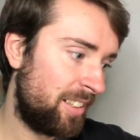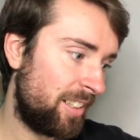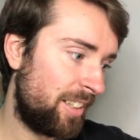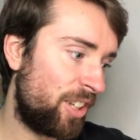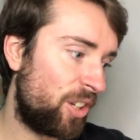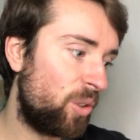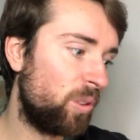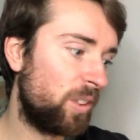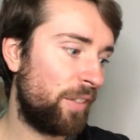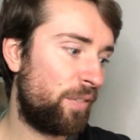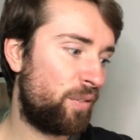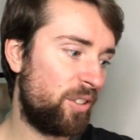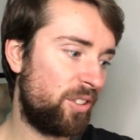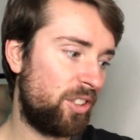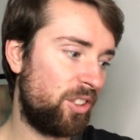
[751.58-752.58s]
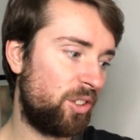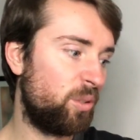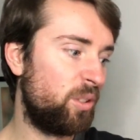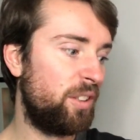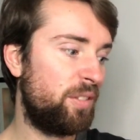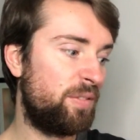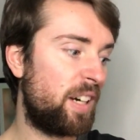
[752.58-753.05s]
the goal difference is
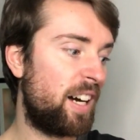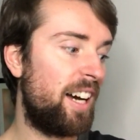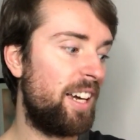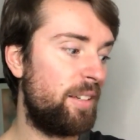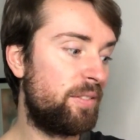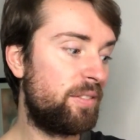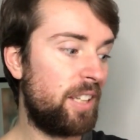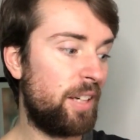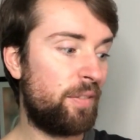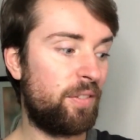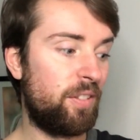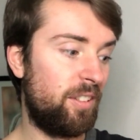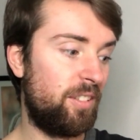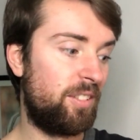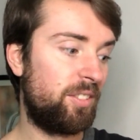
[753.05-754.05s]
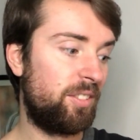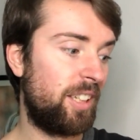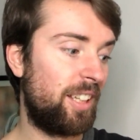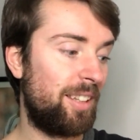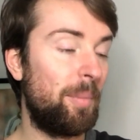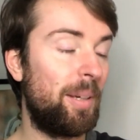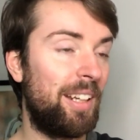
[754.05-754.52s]
only 5 different
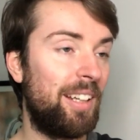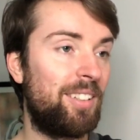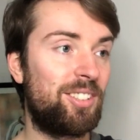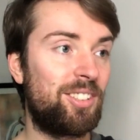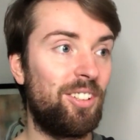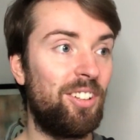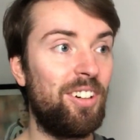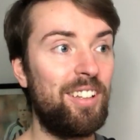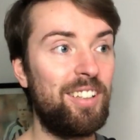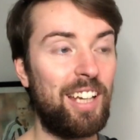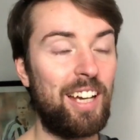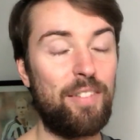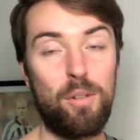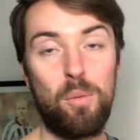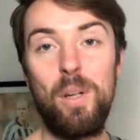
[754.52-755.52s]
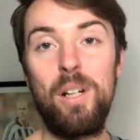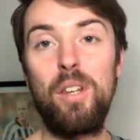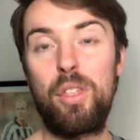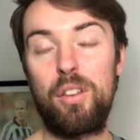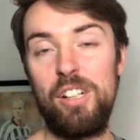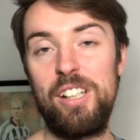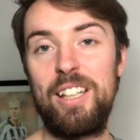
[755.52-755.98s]
at the minute. So yeah, if they win
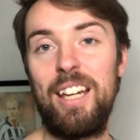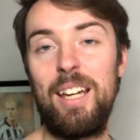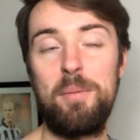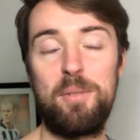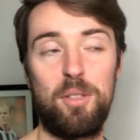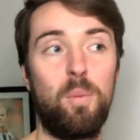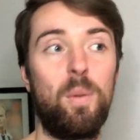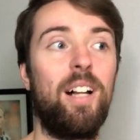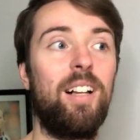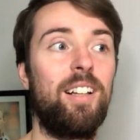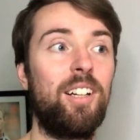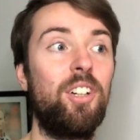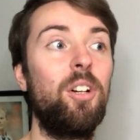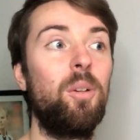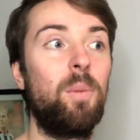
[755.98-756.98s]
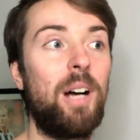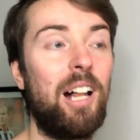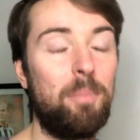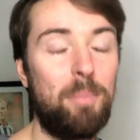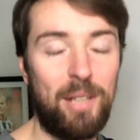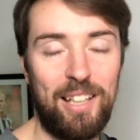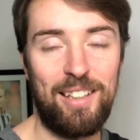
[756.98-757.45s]
3 games, it could well
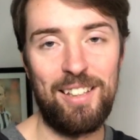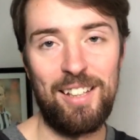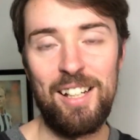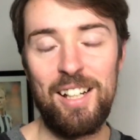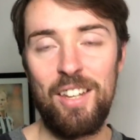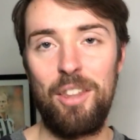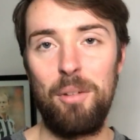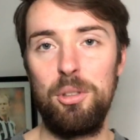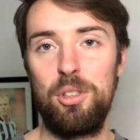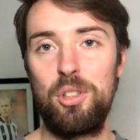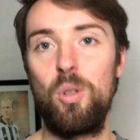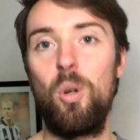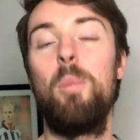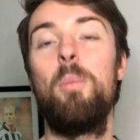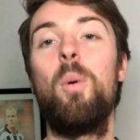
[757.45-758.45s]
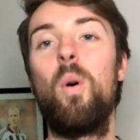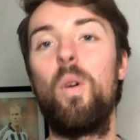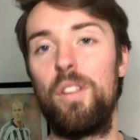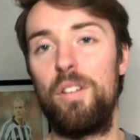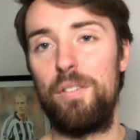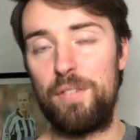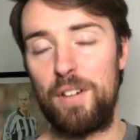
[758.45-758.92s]
be they would score more
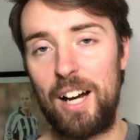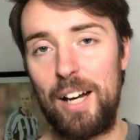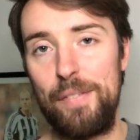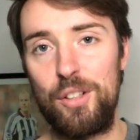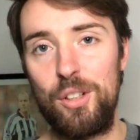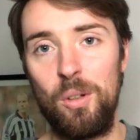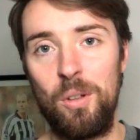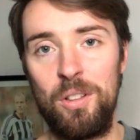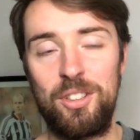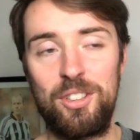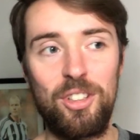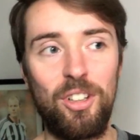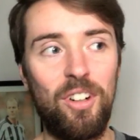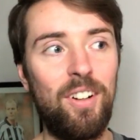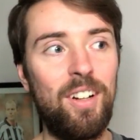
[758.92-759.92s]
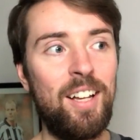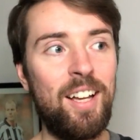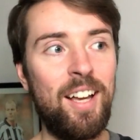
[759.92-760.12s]
than 5 goals. So,